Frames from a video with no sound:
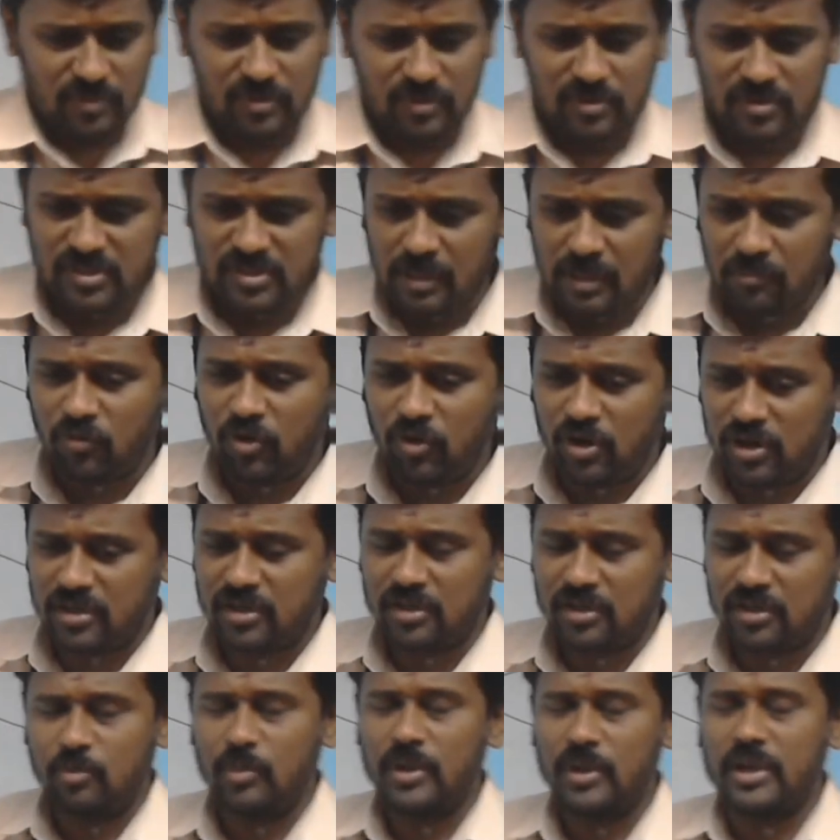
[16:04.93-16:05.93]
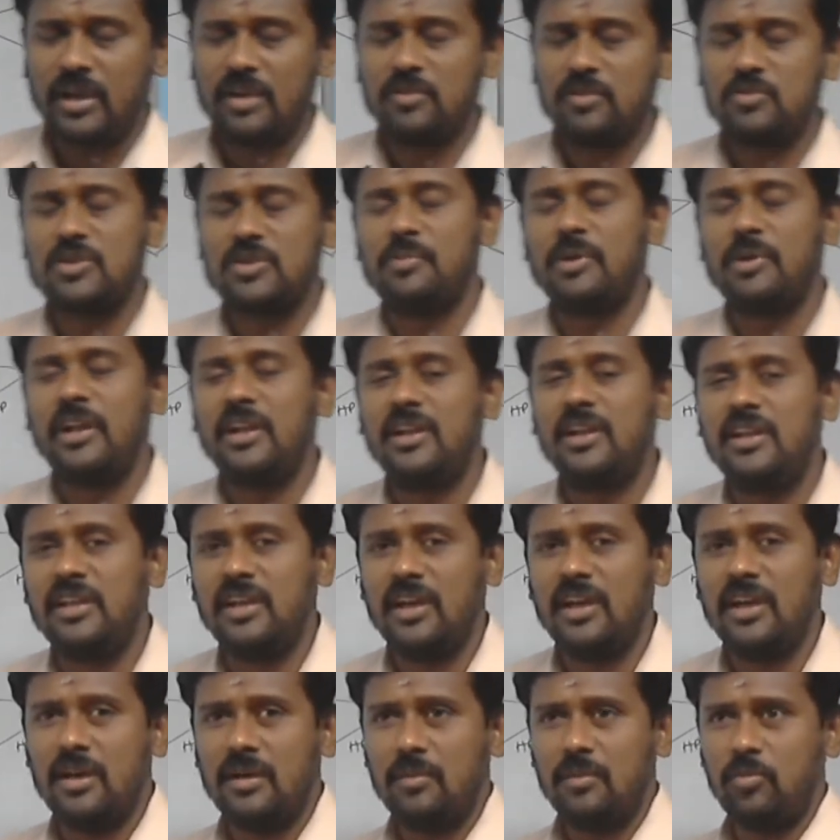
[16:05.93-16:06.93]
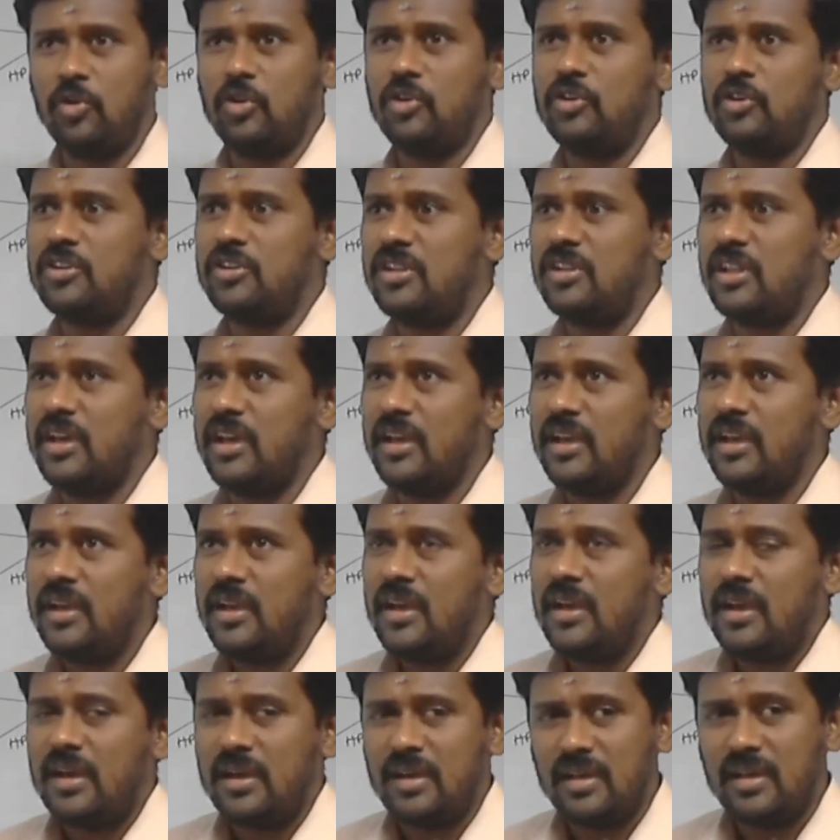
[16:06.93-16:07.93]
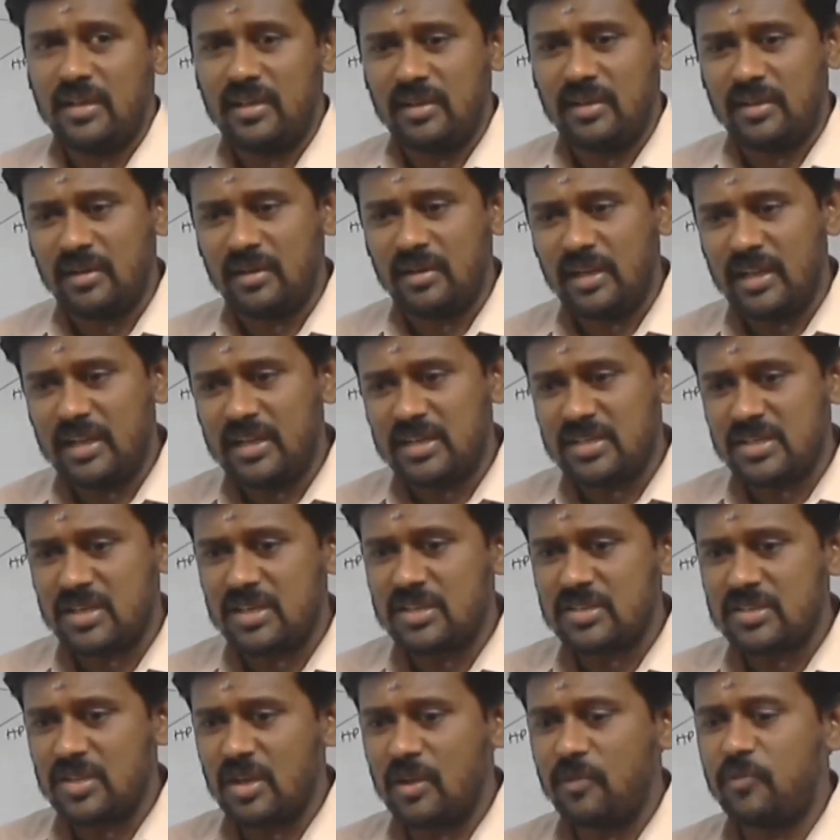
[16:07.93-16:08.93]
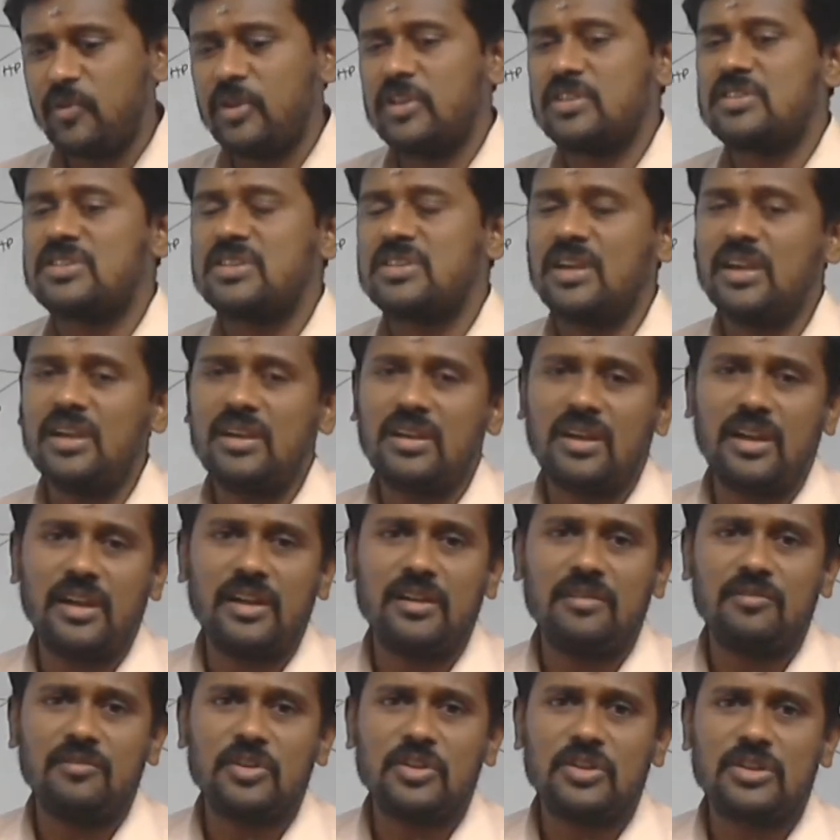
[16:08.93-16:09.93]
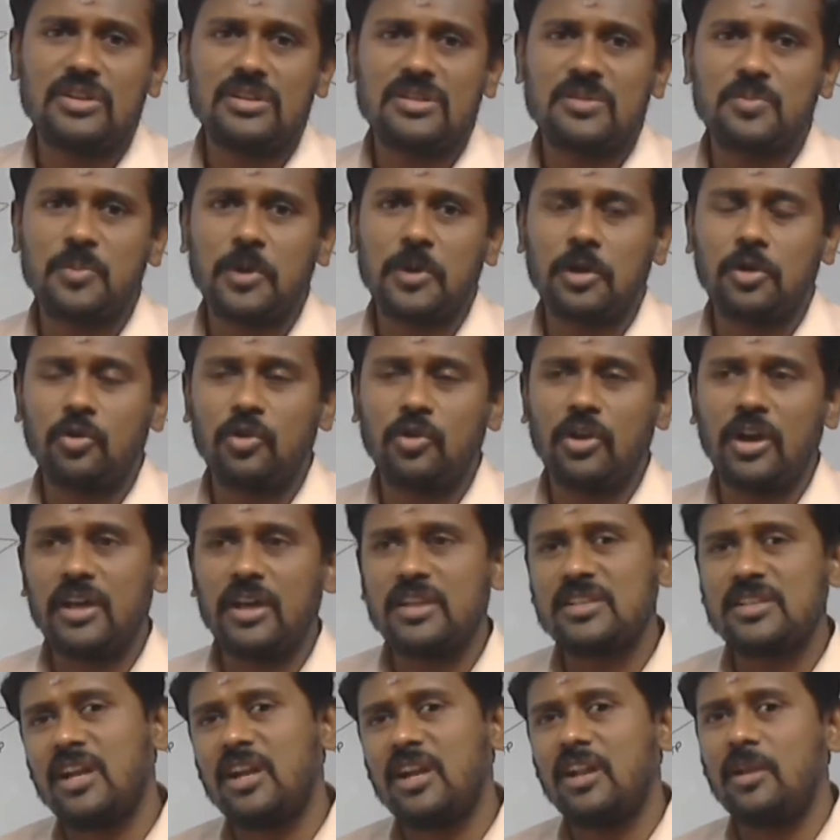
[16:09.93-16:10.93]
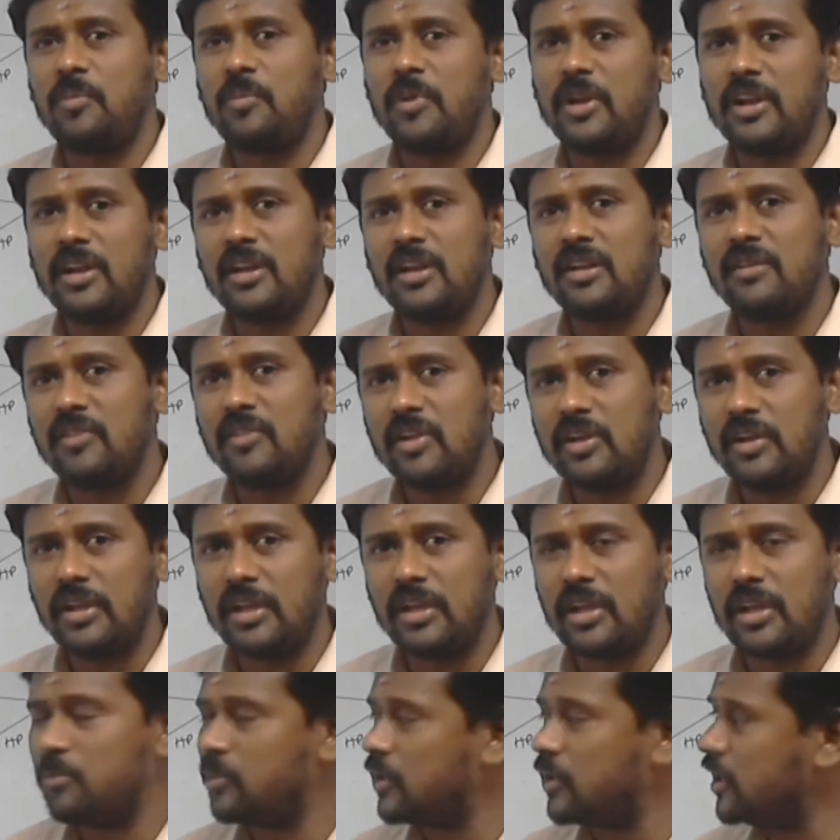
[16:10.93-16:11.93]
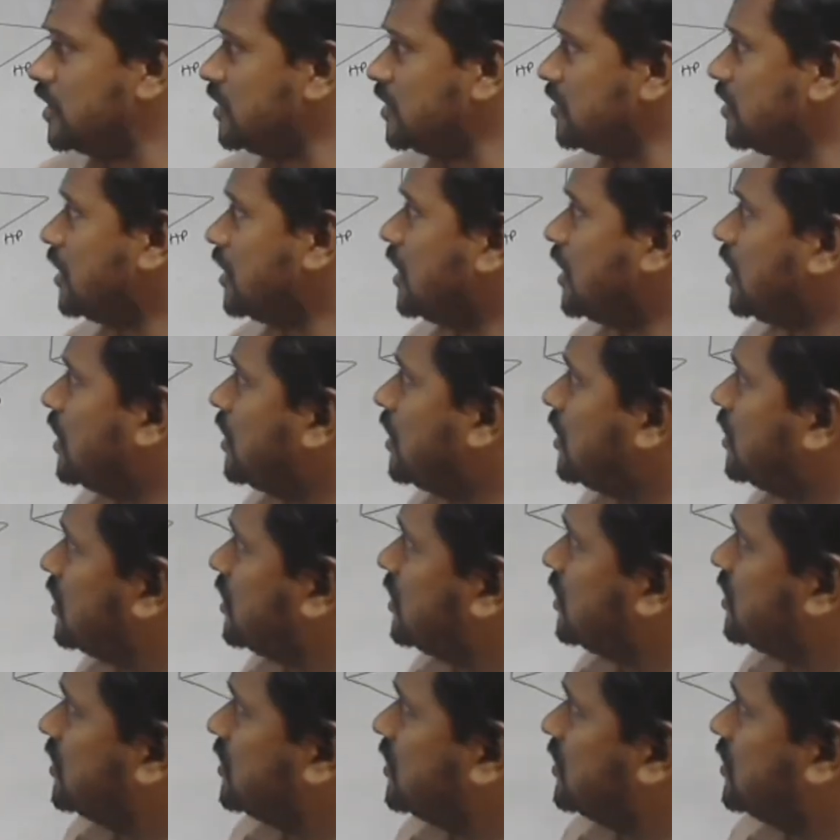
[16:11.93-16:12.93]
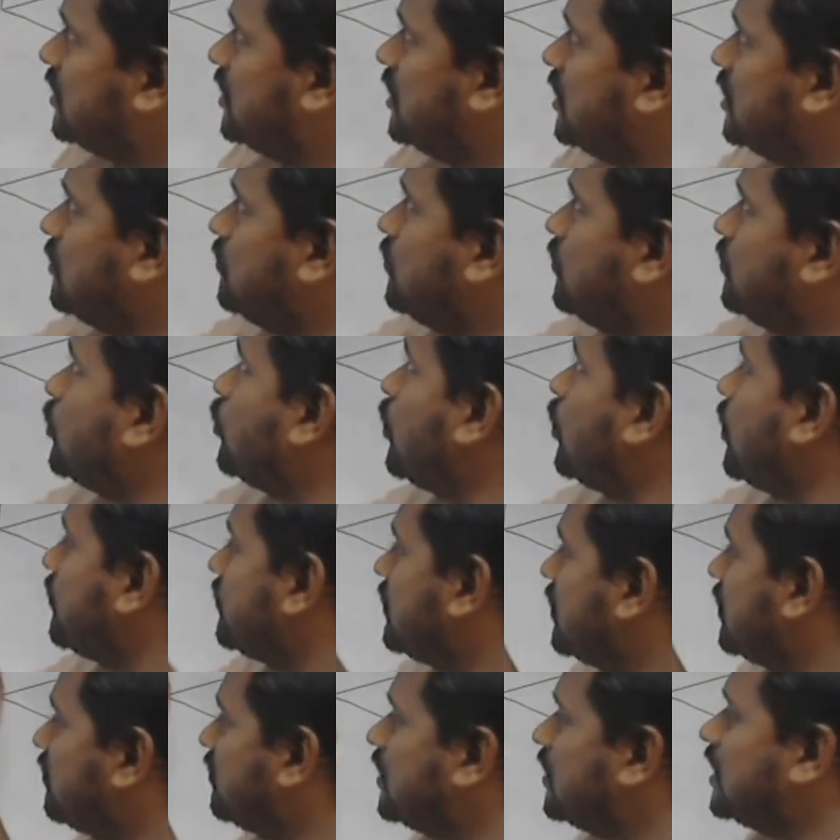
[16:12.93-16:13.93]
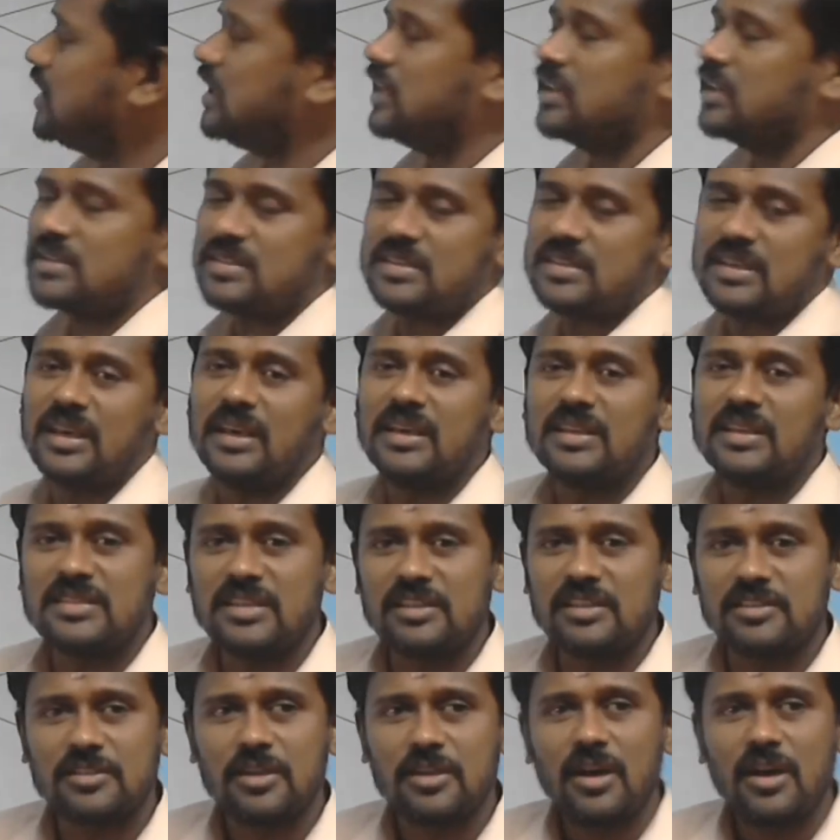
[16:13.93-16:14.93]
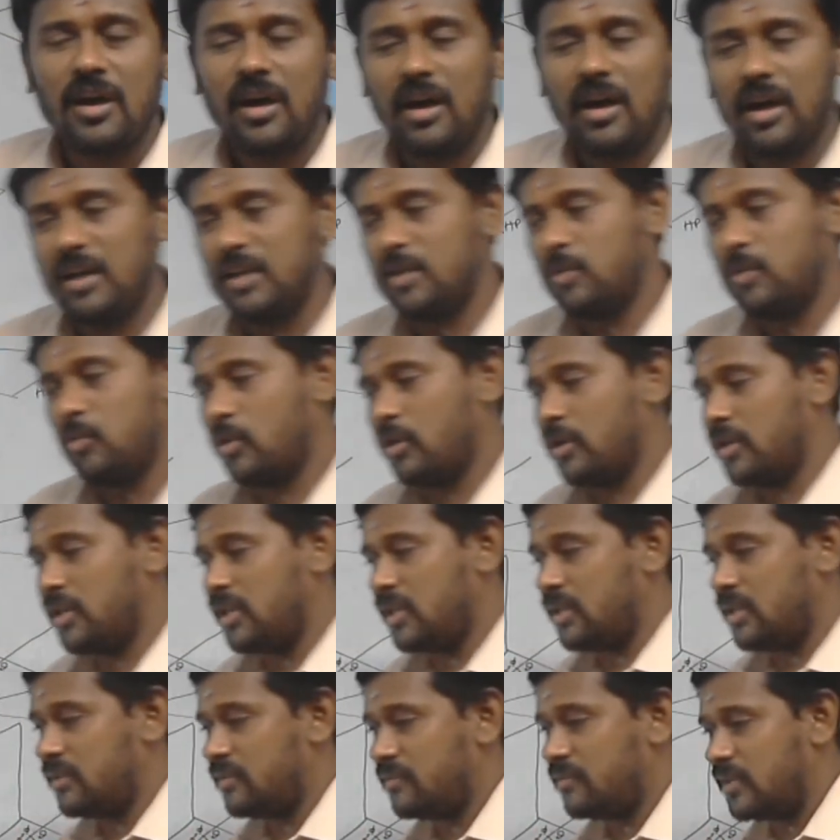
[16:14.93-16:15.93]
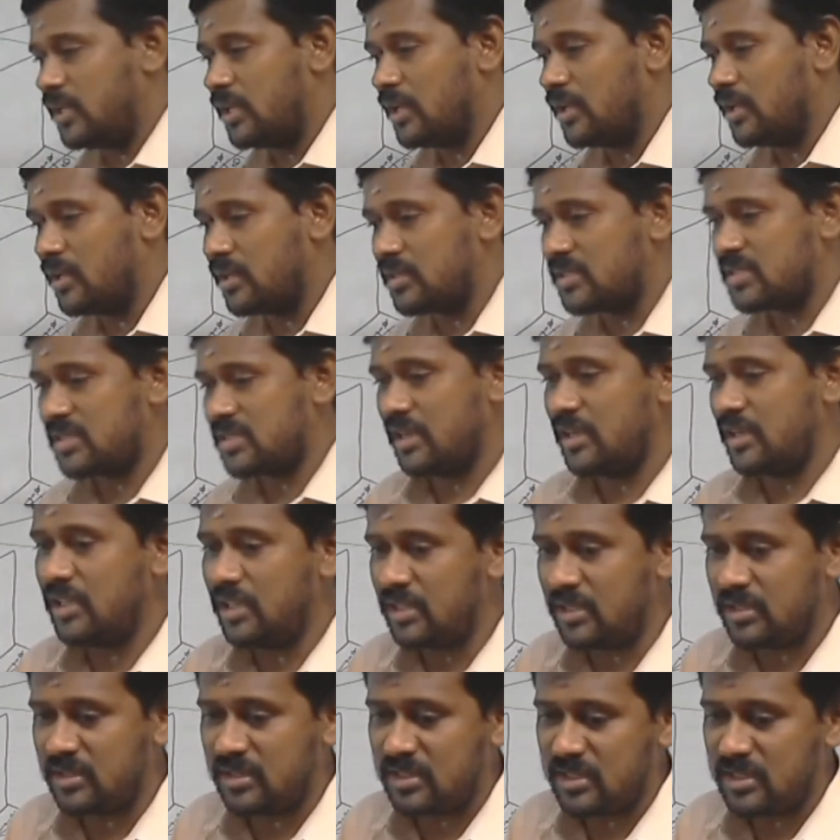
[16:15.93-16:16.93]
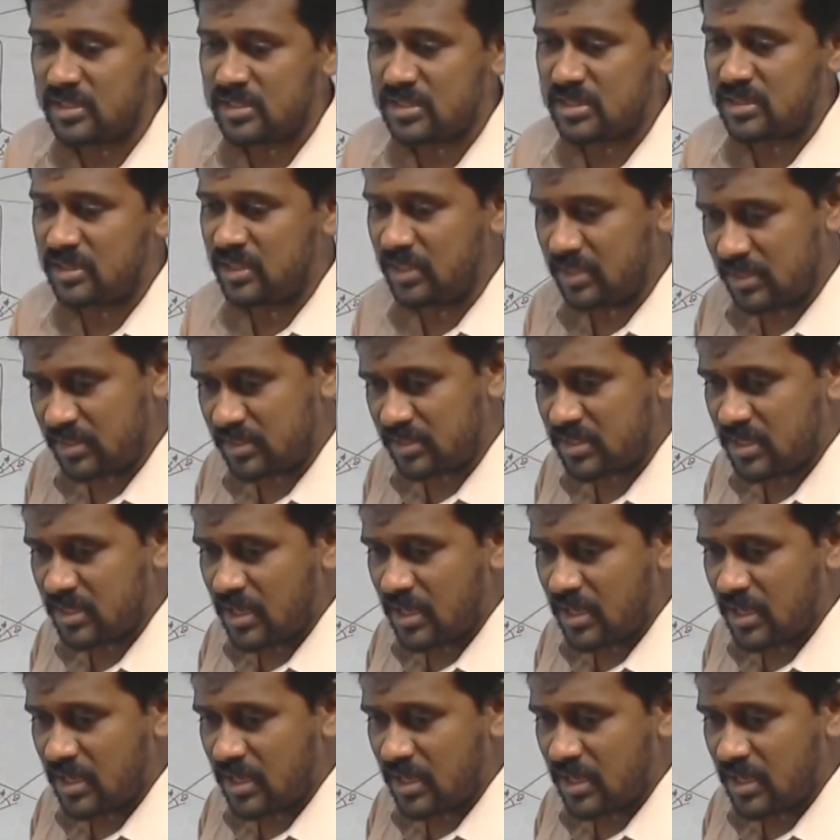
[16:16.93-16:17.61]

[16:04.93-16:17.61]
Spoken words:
somewhat I may have some idea about the relations of a straight line with respect to the horizontal plane and vertical plane in view of the various cases, and why we are studying these things